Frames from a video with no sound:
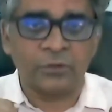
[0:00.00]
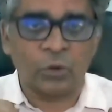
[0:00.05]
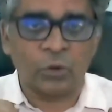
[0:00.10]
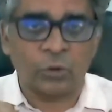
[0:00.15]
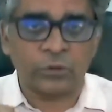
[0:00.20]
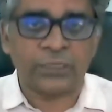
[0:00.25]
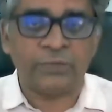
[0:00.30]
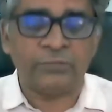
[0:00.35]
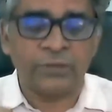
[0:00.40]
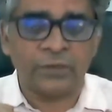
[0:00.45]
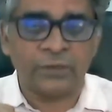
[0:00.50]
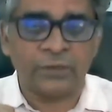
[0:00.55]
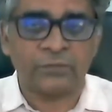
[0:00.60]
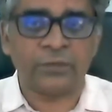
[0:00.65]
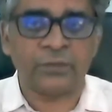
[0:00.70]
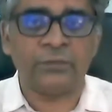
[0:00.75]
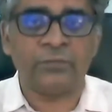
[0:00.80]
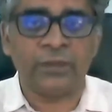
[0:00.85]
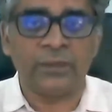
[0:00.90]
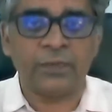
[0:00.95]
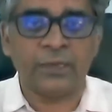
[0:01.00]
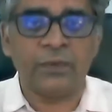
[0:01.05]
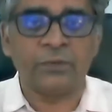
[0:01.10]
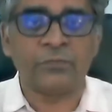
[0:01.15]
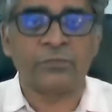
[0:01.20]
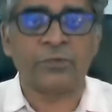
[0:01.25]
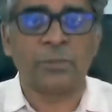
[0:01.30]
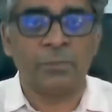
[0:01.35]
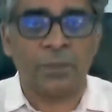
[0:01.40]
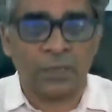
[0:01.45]
not even achieving
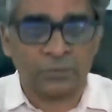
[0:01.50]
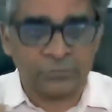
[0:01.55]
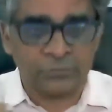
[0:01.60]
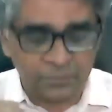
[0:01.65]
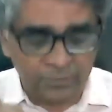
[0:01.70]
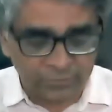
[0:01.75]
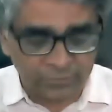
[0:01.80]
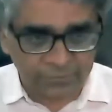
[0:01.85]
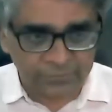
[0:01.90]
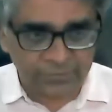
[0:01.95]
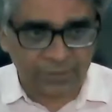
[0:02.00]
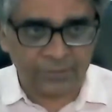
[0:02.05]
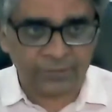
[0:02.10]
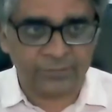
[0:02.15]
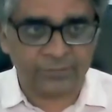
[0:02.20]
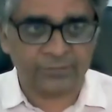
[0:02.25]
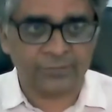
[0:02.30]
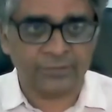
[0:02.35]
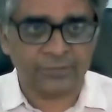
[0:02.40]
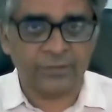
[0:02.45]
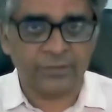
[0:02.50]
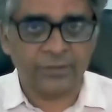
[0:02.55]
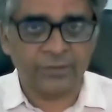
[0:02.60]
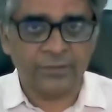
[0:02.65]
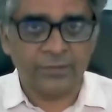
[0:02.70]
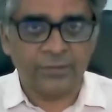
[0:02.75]
inframarginal results.